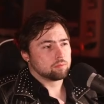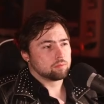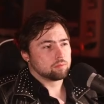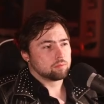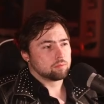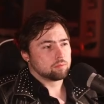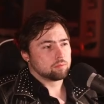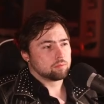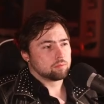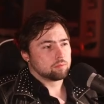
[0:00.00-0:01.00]

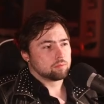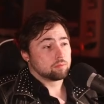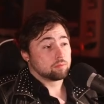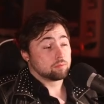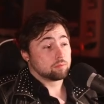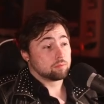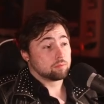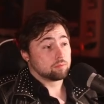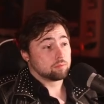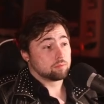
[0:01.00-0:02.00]

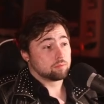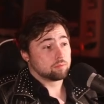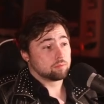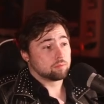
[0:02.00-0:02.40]
(no one is talking)